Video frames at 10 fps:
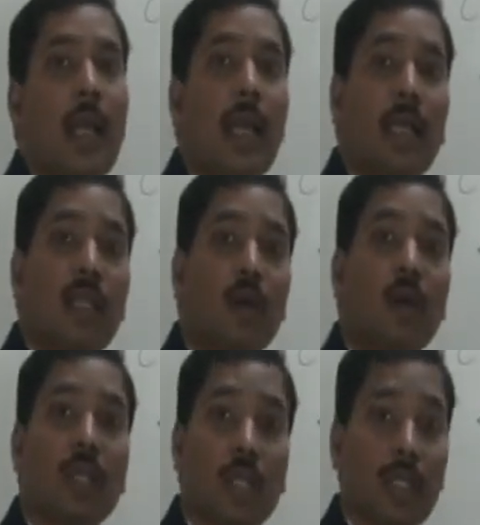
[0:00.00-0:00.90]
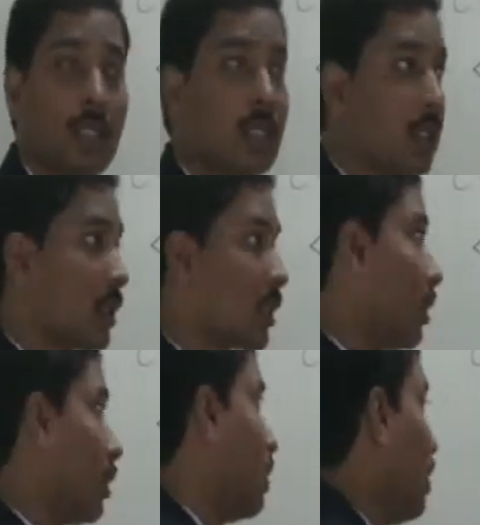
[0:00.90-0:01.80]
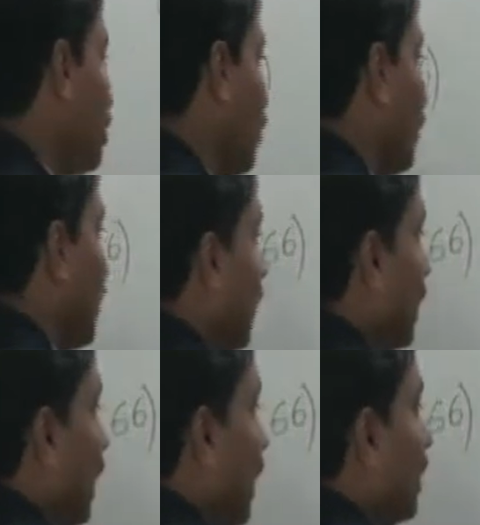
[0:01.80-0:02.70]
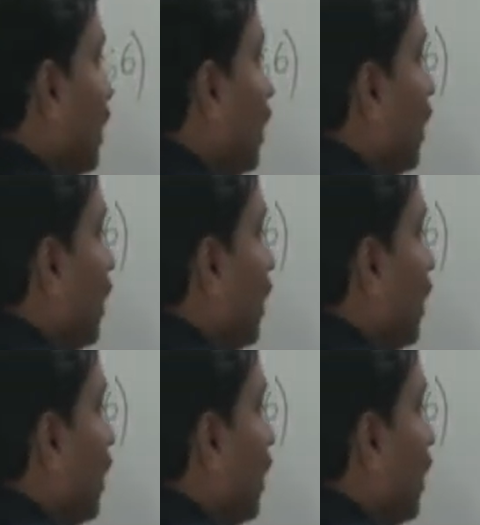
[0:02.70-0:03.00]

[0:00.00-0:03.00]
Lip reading: aldol condensation. So we can write